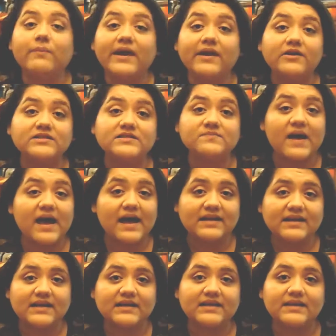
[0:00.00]
So my hair is
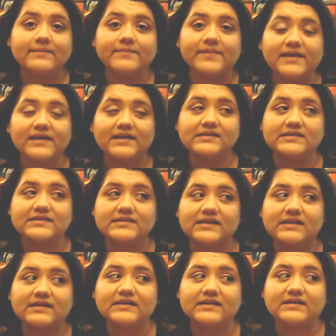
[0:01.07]
back because,
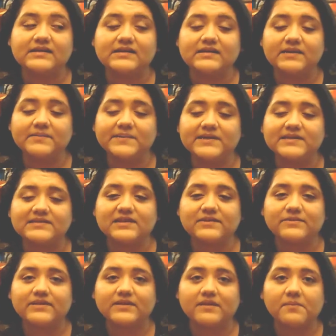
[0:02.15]
I mean, it's not
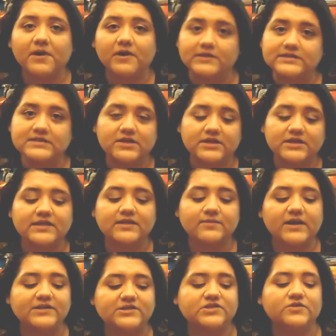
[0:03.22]
really no ponytail or anything,
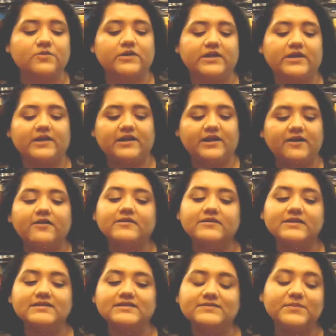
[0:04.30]
but I just don't want to get any hair in
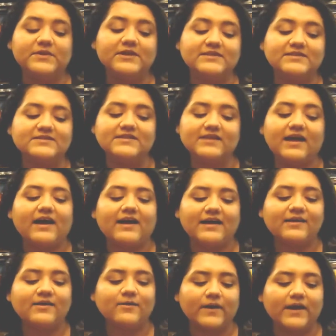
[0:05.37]
this because, yeah,
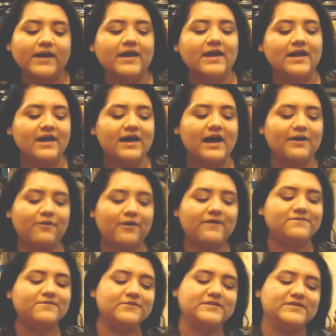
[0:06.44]
anyway, I don't
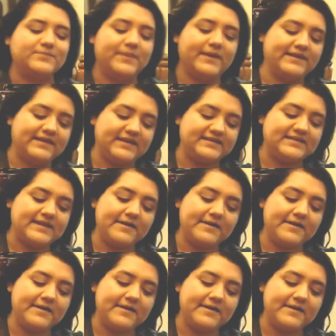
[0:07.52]
have to explain this.